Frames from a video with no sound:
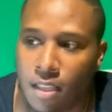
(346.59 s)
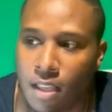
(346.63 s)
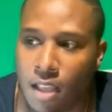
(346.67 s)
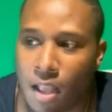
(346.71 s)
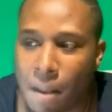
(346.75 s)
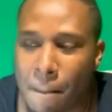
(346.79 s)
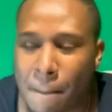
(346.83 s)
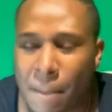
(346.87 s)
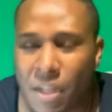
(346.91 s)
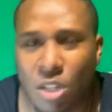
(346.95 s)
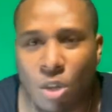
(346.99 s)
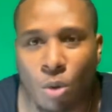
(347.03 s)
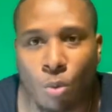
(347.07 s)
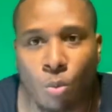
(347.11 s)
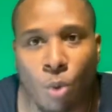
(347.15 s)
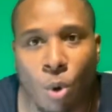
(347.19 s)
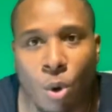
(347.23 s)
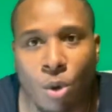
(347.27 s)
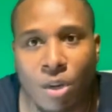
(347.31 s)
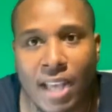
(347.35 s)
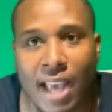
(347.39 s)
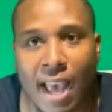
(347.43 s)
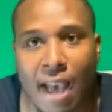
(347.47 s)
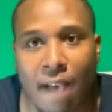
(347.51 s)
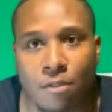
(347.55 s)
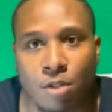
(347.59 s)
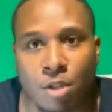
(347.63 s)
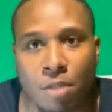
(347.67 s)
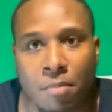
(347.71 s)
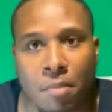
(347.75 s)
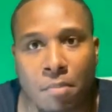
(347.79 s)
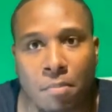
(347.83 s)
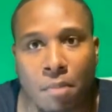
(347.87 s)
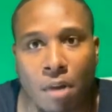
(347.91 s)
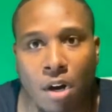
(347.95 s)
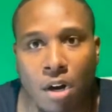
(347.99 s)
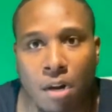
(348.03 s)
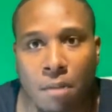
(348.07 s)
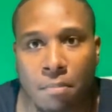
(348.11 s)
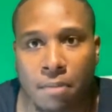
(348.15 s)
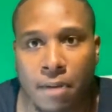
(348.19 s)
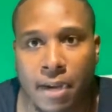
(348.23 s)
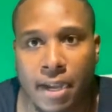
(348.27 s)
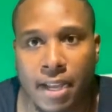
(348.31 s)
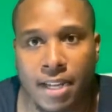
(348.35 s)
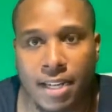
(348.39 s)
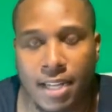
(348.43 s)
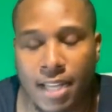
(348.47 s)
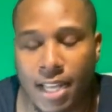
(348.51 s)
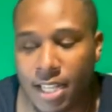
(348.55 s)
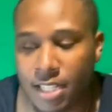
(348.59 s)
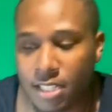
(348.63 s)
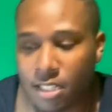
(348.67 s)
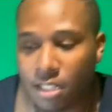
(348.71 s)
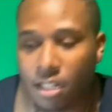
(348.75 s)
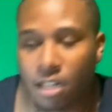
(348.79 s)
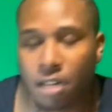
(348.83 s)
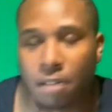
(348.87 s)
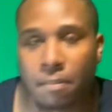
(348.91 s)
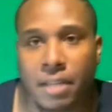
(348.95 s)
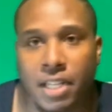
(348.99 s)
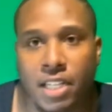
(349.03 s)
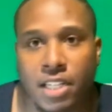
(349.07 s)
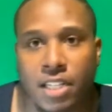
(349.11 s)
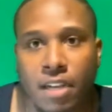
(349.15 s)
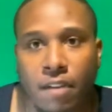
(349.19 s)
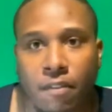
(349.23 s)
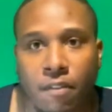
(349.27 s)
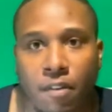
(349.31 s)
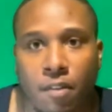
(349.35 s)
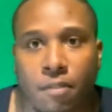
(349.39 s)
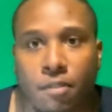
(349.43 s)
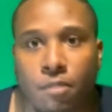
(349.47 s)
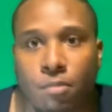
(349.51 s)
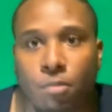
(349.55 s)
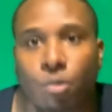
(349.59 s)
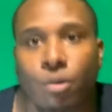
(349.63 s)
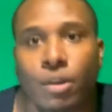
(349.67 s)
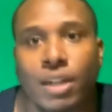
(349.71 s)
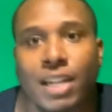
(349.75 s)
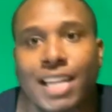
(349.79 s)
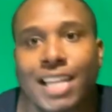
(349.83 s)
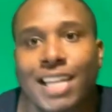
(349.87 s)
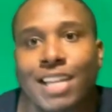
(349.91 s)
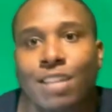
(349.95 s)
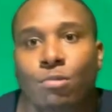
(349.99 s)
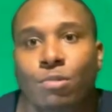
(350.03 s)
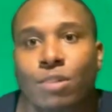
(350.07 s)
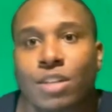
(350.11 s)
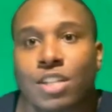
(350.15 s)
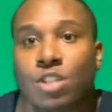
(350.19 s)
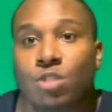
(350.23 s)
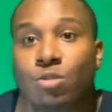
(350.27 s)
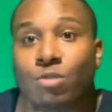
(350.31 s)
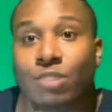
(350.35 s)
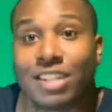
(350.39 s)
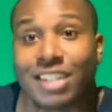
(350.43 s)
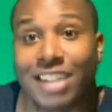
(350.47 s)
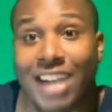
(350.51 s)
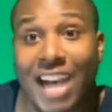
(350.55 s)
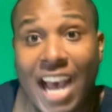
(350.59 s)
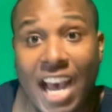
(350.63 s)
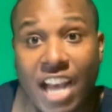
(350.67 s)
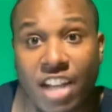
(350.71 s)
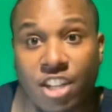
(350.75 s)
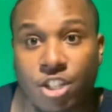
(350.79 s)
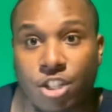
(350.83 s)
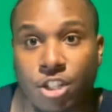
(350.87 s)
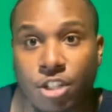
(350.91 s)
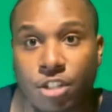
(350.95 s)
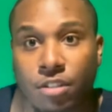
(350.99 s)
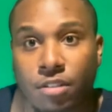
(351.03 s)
But the role they have Jimmy Butler playing is a little bit different from what he was doing last year.